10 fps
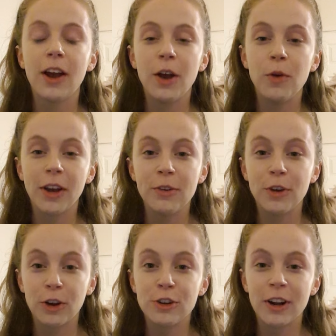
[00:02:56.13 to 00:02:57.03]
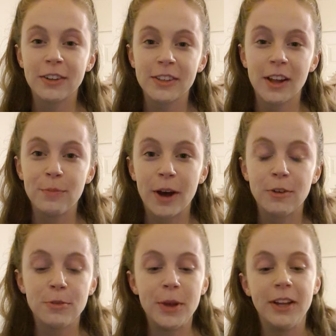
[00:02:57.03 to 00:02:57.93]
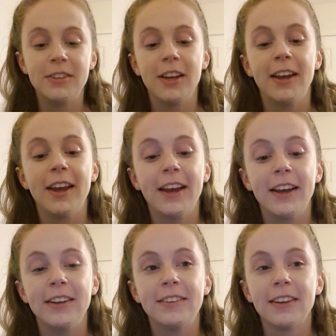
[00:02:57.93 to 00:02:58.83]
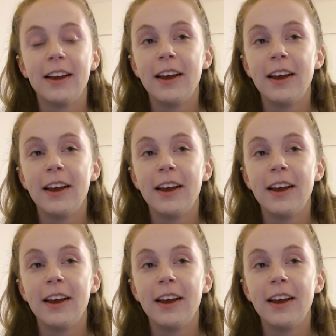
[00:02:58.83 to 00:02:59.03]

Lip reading: working with contractors like Belfour Beatty is